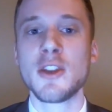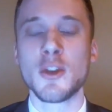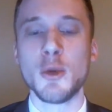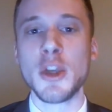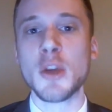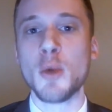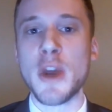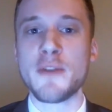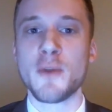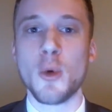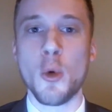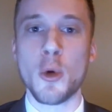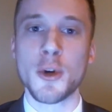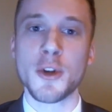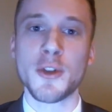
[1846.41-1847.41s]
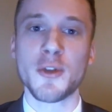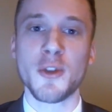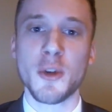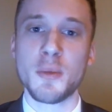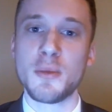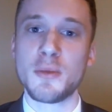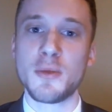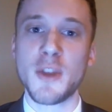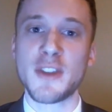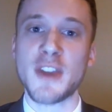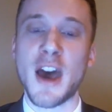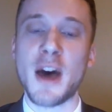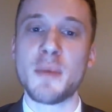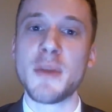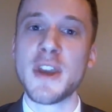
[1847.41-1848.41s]
So we can wait for orders from the
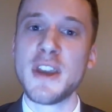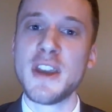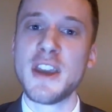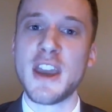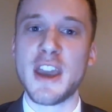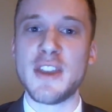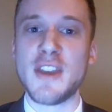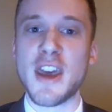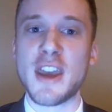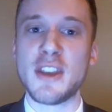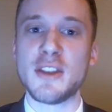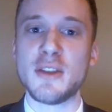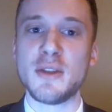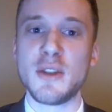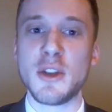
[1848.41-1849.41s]
top and then,